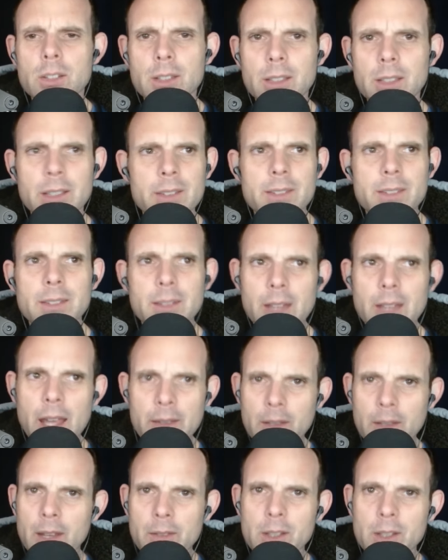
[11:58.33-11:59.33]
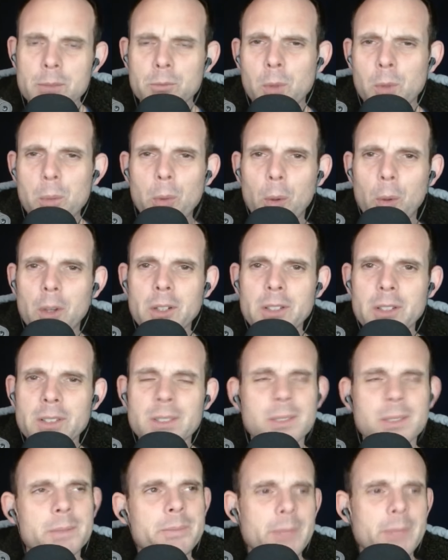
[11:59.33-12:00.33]
It's and the
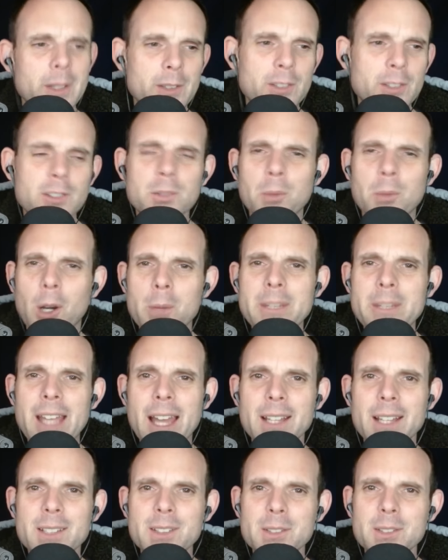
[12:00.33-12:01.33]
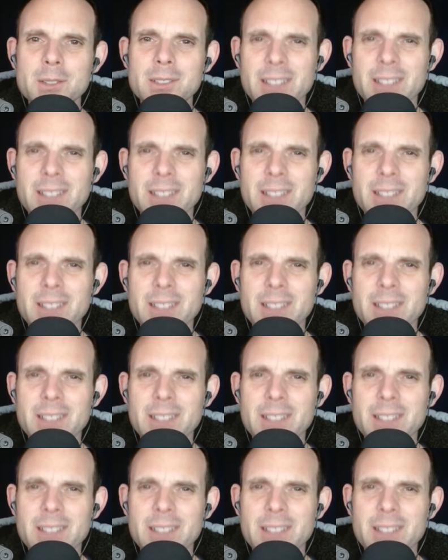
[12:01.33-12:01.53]
reporter's smarmy attitude,